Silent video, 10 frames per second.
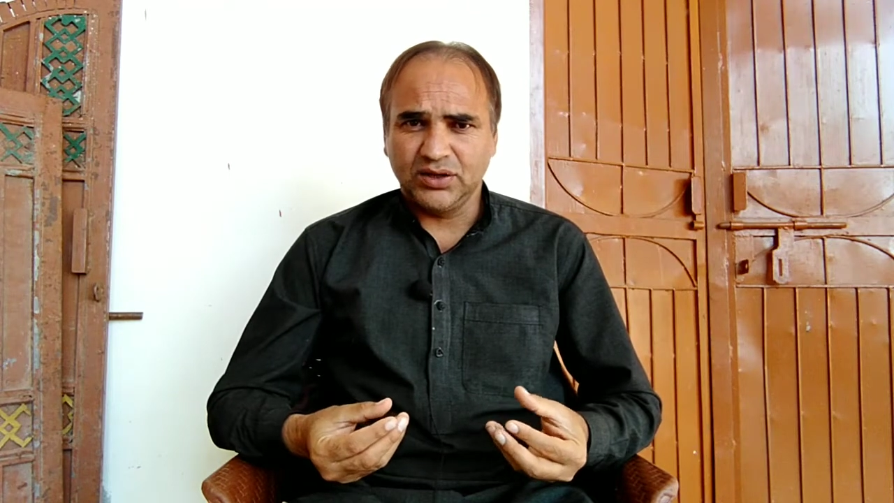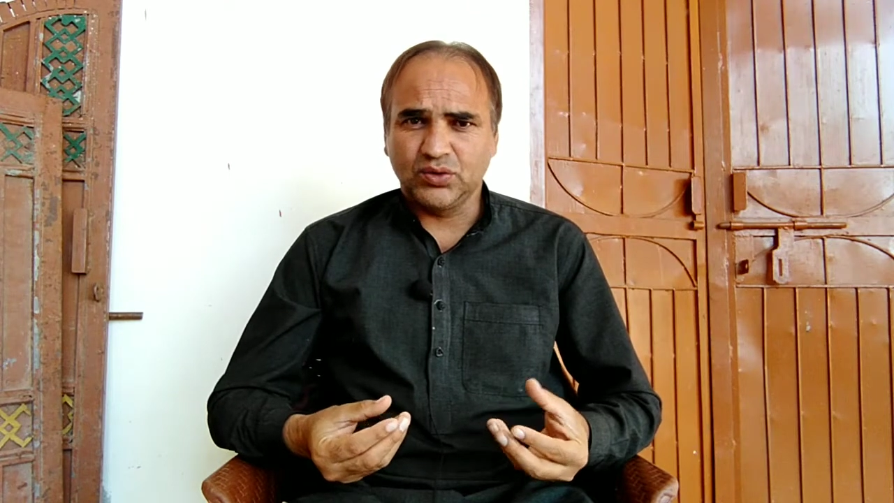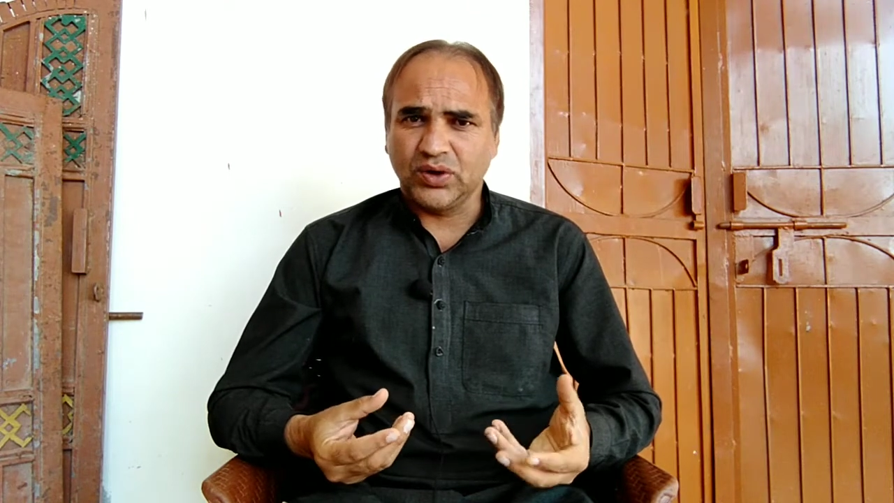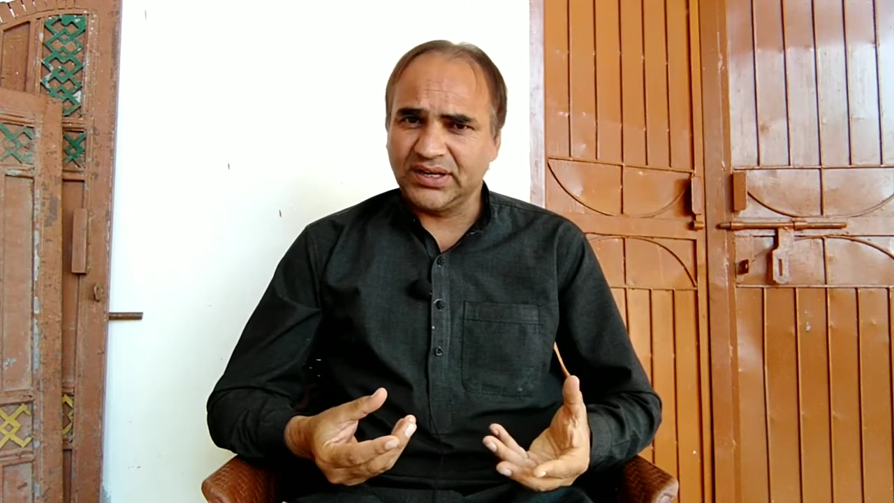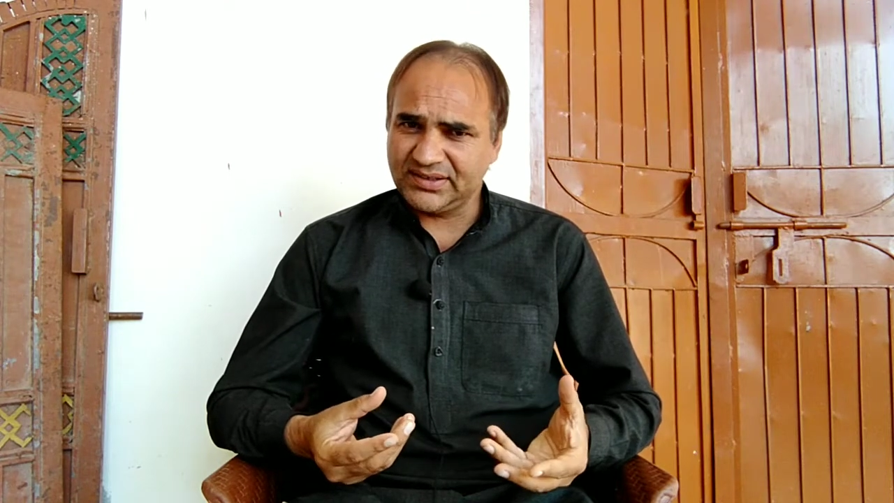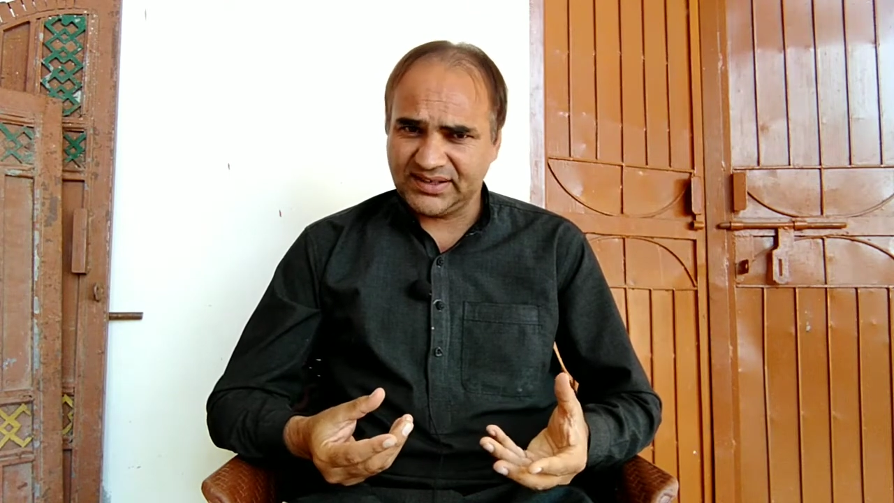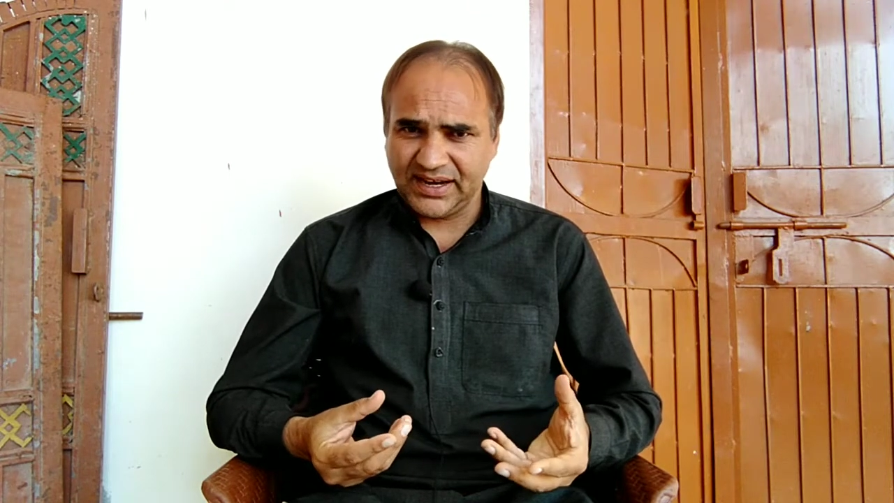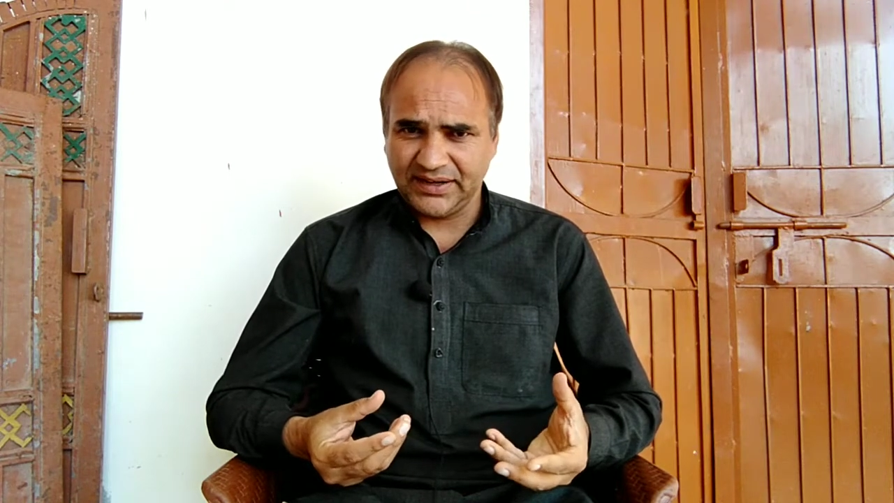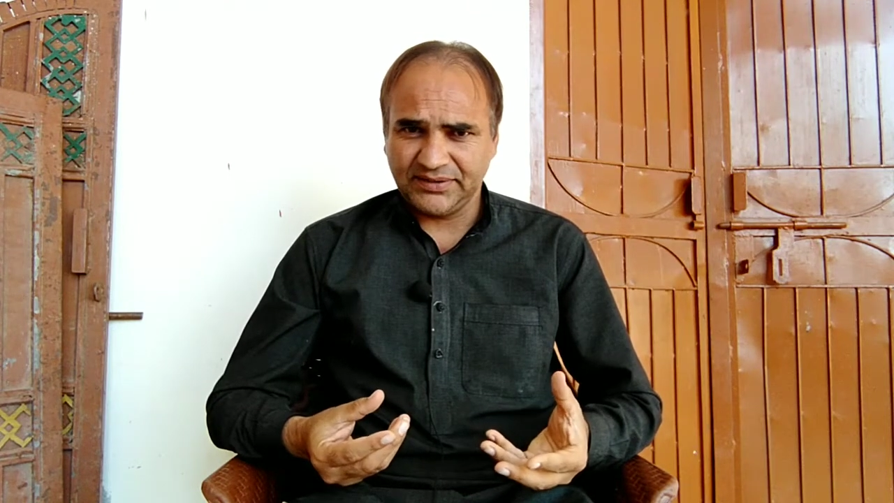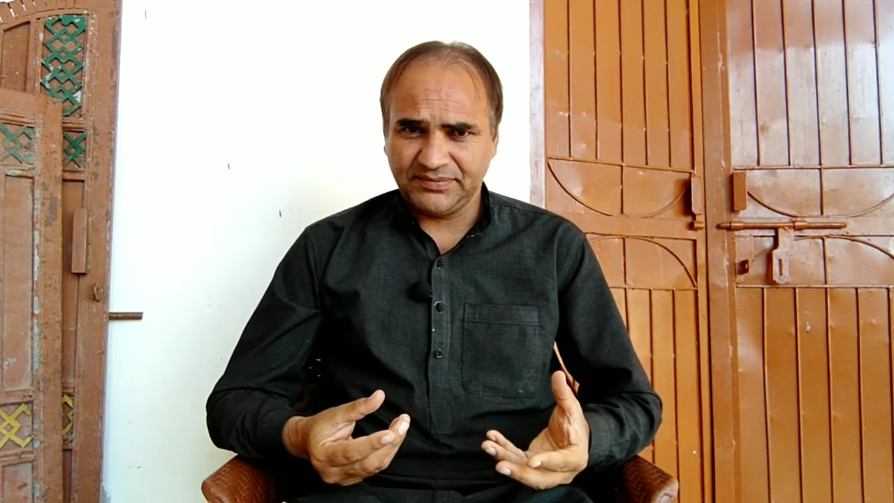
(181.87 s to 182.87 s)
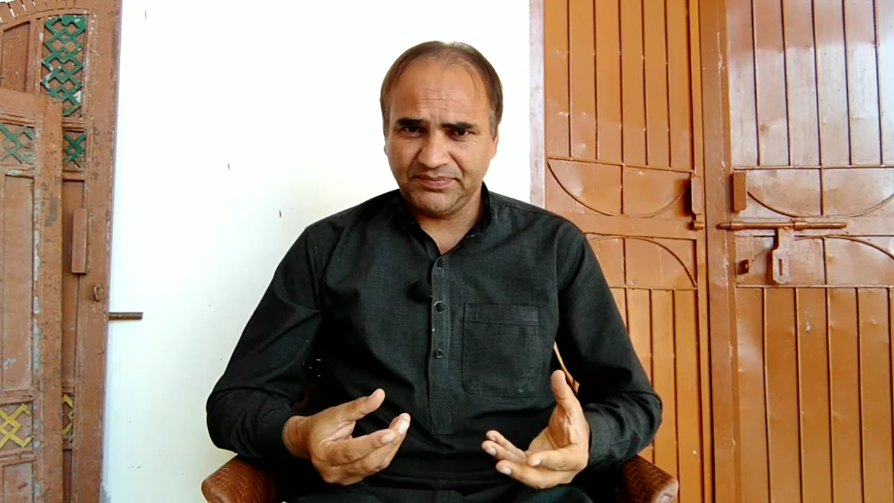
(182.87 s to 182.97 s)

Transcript: to understand.